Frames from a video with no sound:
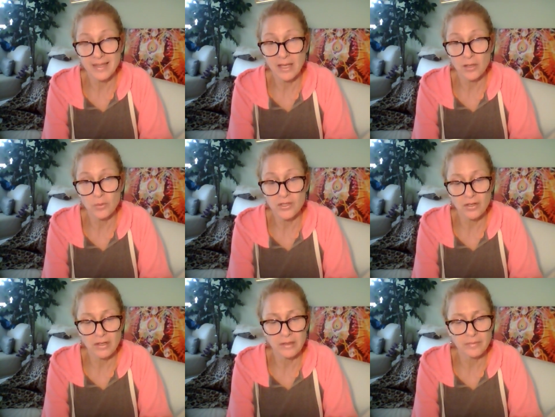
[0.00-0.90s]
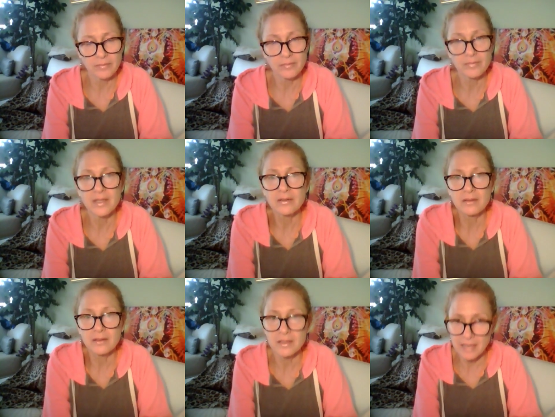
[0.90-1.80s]
Get your wish card.
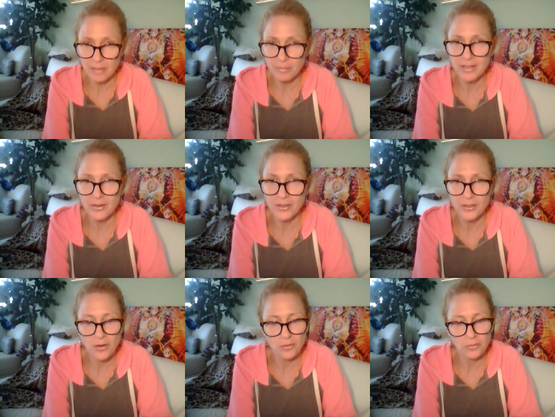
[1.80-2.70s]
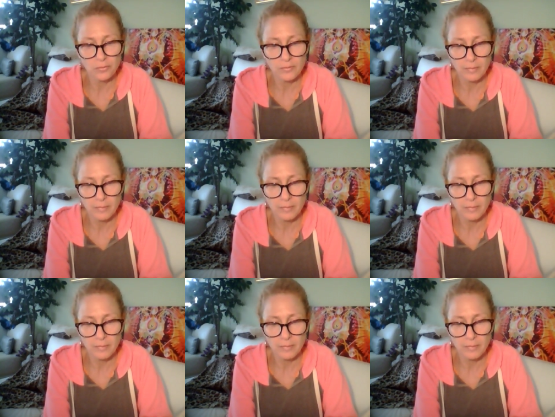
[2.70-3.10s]
It's contentment on your own.